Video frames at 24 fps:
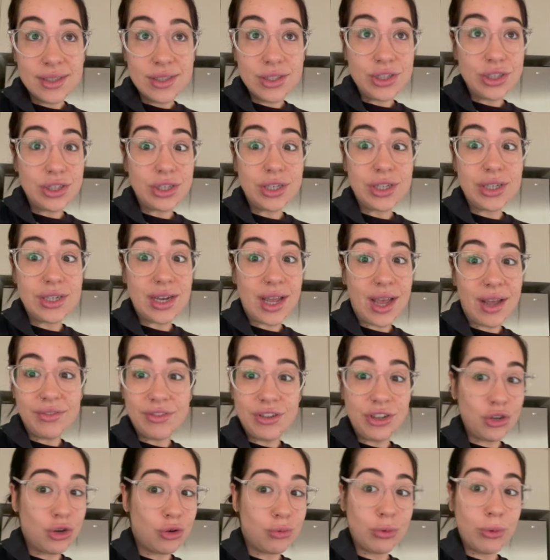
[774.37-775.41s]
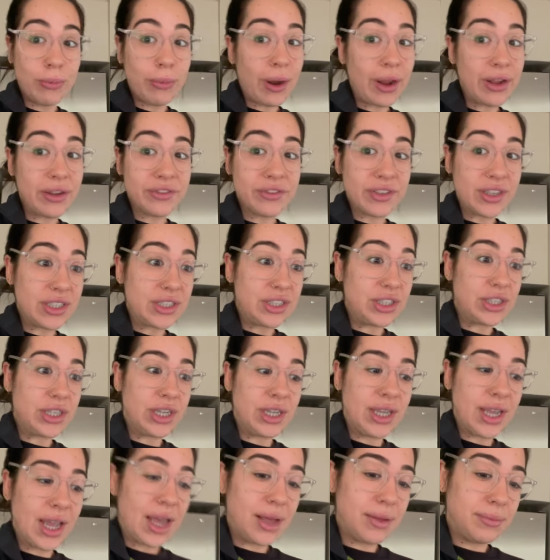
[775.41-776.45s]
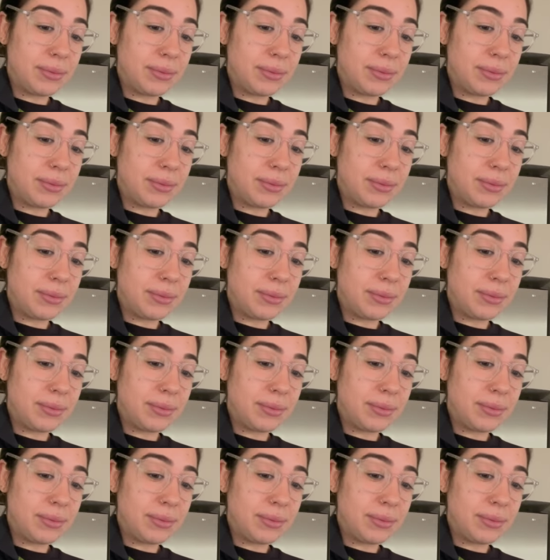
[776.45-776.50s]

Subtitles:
You can have your normal breakfast. You can get